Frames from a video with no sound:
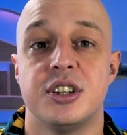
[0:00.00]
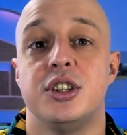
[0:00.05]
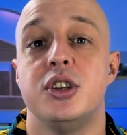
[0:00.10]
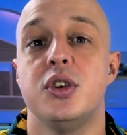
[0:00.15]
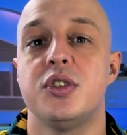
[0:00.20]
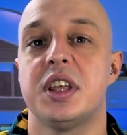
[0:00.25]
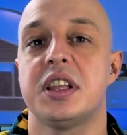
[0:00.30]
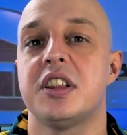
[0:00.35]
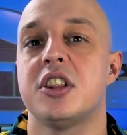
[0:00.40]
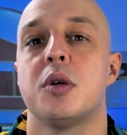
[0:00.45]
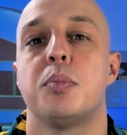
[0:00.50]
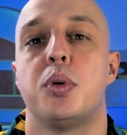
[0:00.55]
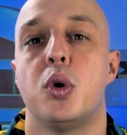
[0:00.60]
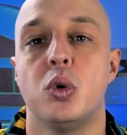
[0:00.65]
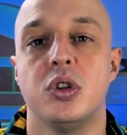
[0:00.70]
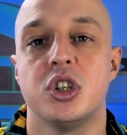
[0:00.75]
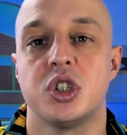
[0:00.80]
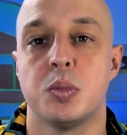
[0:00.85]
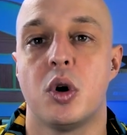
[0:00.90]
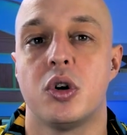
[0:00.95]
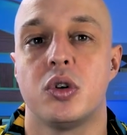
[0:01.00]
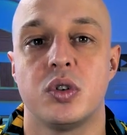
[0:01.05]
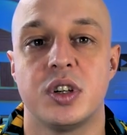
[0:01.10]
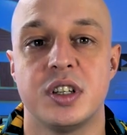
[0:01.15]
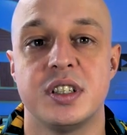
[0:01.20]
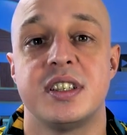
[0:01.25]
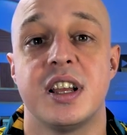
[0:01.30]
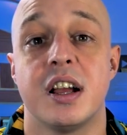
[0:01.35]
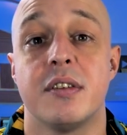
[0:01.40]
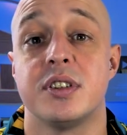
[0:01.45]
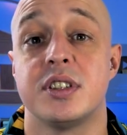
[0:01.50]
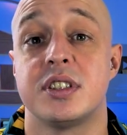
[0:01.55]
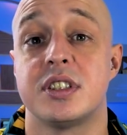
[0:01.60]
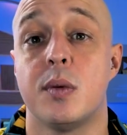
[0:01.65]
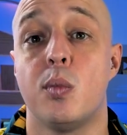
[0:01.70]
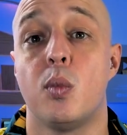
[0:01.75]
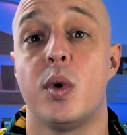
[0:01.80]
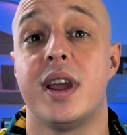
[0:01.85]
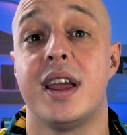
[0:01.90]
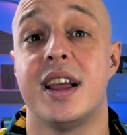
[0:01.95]
Do you think that the Polish model could serve in
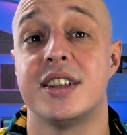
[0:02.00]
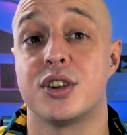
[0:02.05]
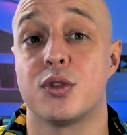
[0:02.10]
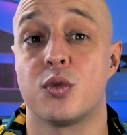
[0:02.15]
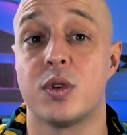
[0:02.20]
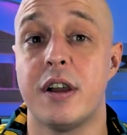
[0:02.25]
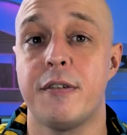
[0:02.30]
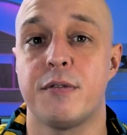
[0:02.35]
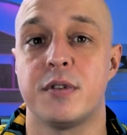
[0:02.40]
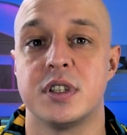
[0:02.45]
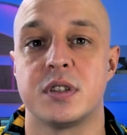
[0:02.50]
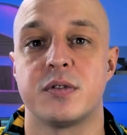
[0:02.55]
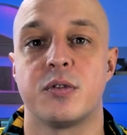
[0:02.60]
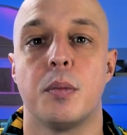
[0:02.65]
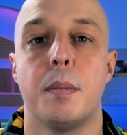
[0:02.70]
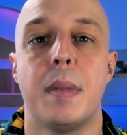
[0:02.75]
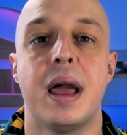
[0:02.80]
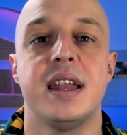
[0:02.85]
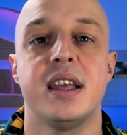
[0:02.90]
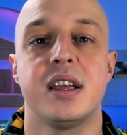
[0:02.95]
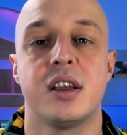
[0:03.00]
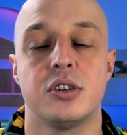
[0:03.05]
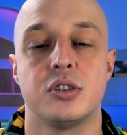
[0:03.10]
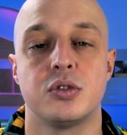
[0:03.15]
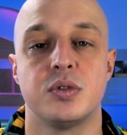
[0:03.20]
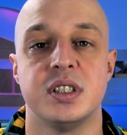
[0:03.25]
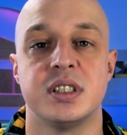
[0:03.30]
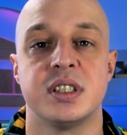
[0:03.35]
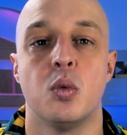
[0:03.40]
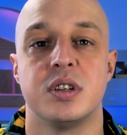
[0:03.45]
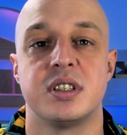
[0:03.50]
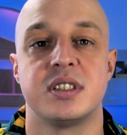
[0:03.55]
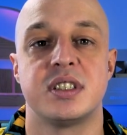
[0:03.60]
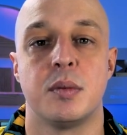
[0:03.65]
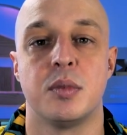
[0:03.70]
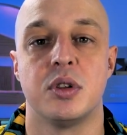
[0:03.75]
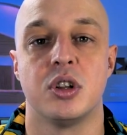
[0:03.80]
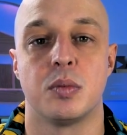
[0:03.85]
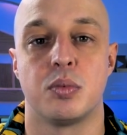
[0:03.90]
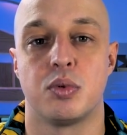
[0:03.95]
some way as a reference for many countries with
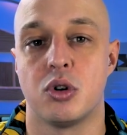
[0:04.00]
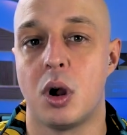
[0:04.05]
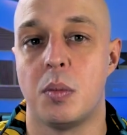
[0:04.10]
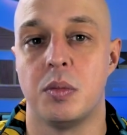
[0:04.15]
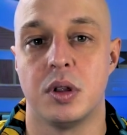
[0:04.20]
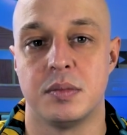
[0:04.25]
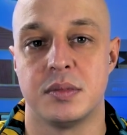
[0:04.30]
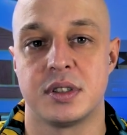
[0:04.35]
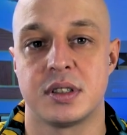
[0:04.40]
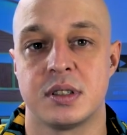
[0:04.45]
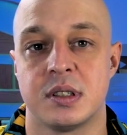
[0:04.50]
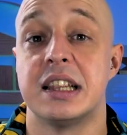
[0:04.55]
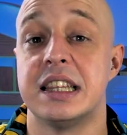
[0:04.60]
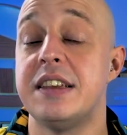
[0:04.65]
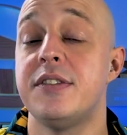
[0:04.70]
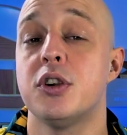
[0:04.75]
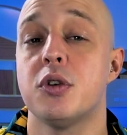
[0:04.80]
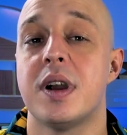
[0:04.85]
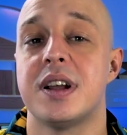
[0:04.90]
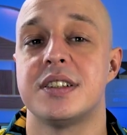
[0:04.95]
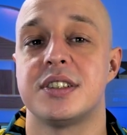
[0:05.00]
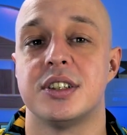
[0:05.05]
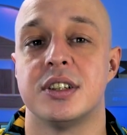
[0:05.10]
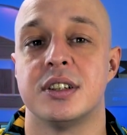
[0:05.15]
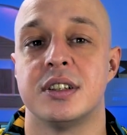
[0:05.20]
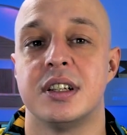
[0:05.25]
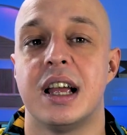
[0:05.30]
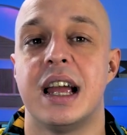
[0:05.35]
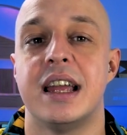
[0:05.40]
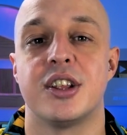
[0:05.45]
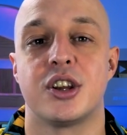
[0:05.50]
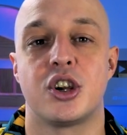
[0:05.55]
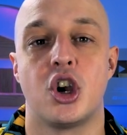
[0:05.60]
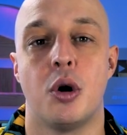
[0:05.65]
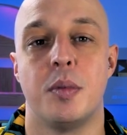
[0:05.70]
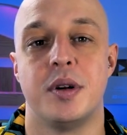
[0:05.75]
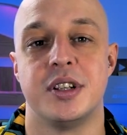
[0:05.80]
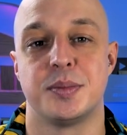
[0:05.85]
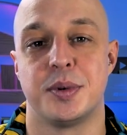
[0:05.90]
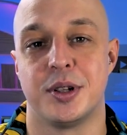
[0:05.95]
similar problems? Leave your answer in the comments